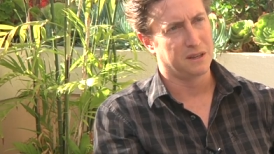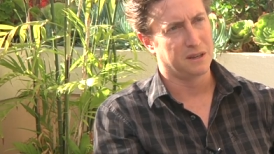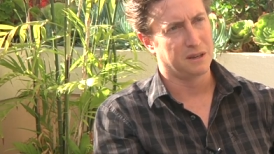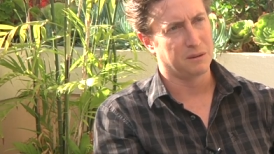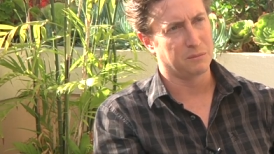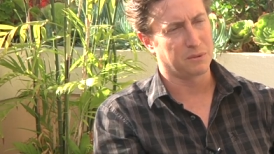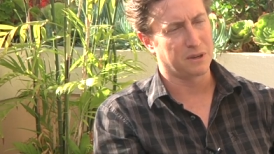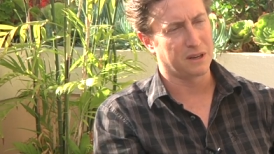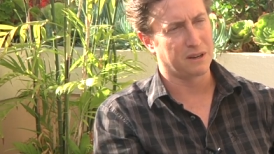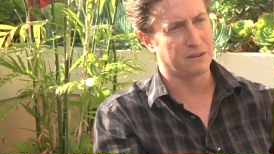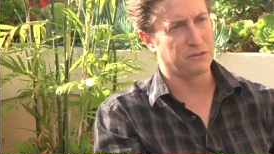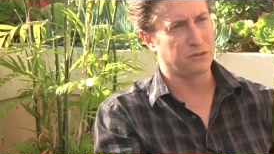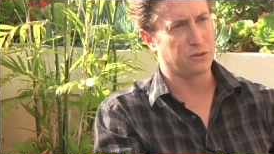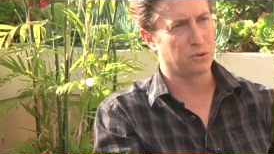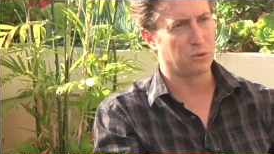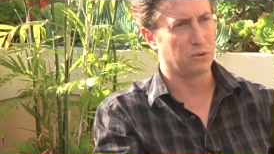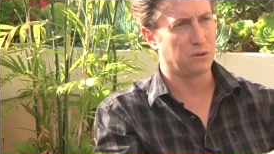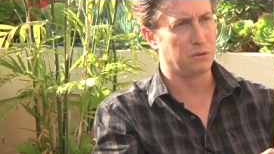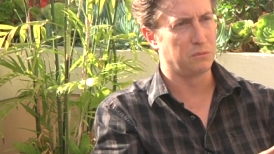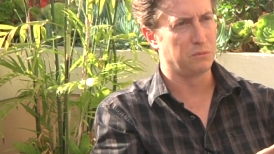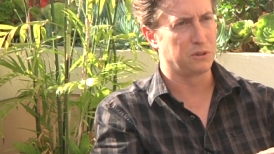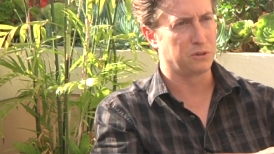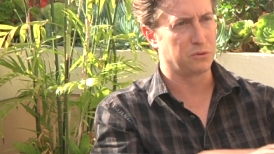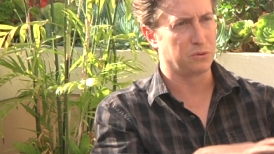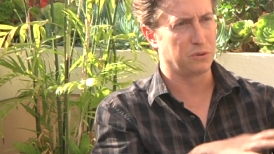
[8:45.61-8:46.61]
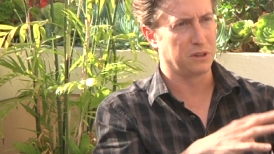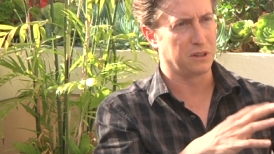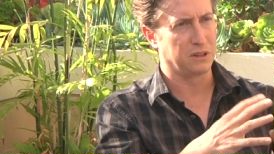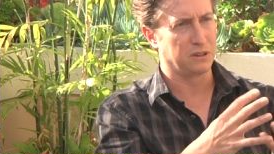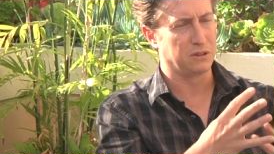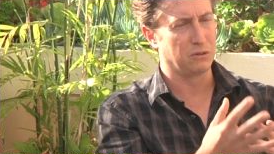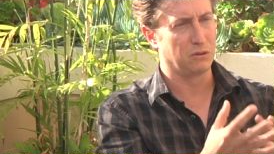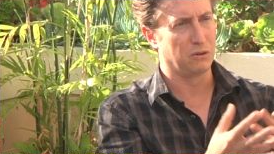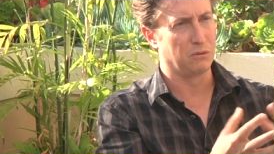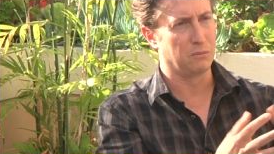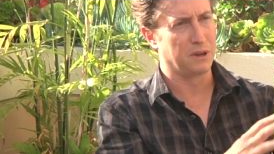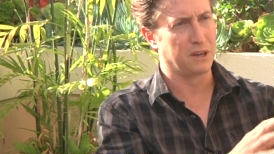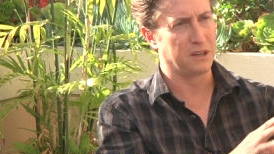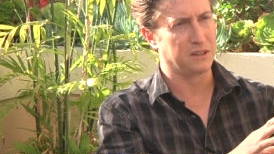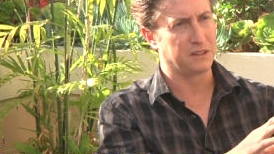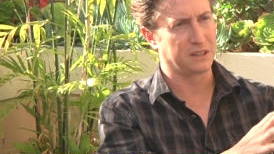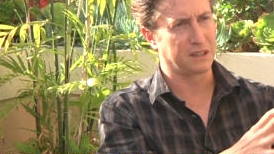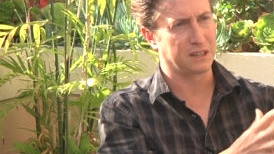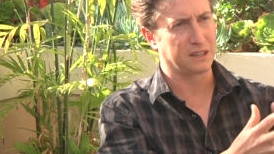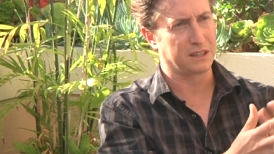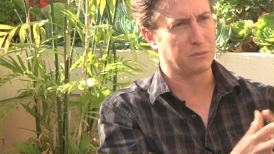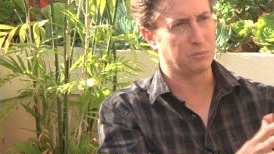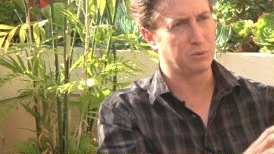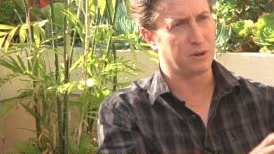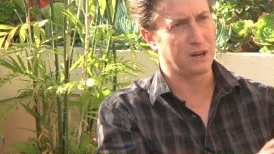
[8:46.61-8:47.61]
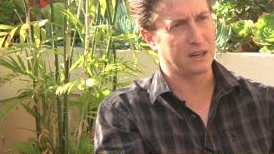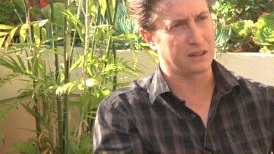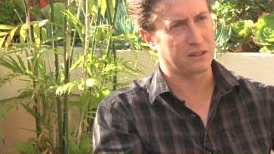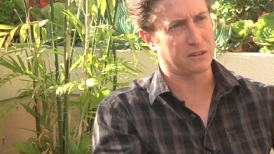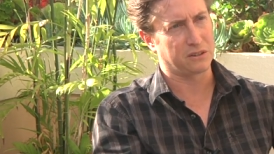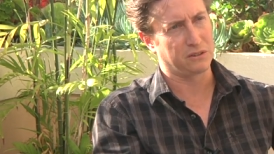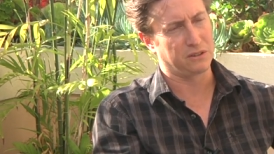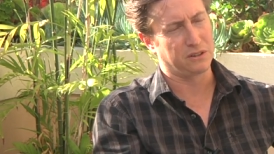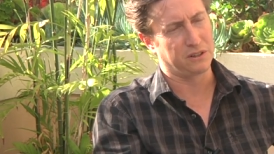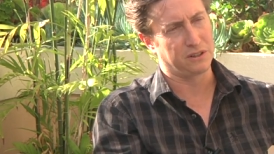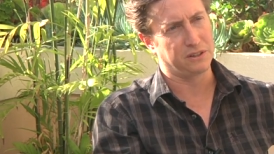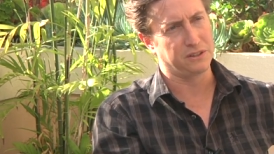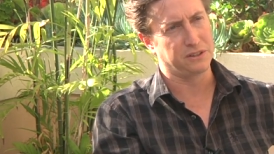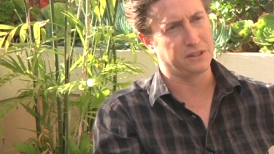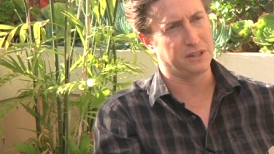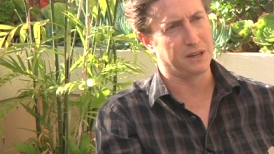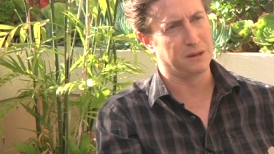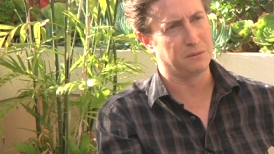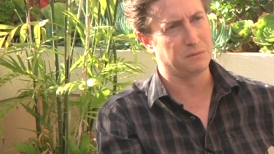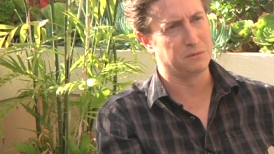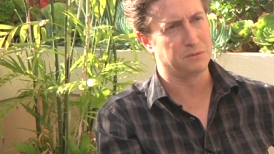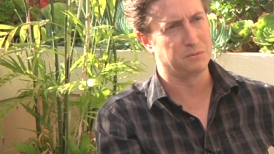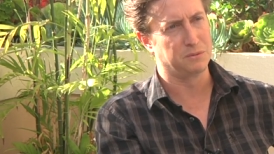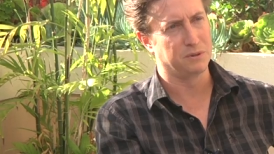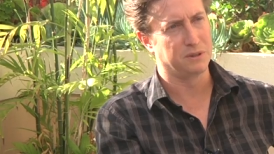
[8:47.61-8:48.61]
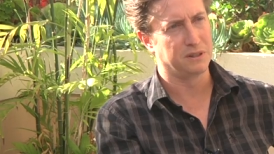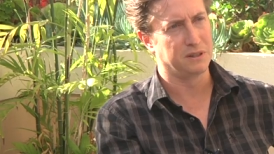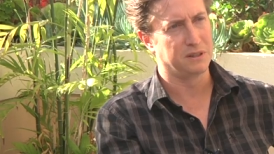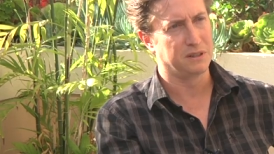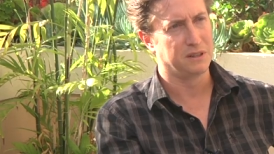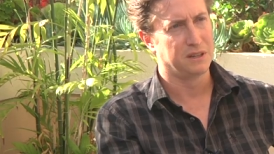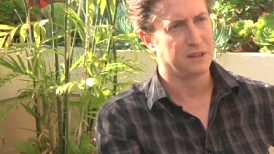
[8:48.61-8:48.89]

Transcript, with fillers: I'm kind of torn between the romantic and the practical at all times, but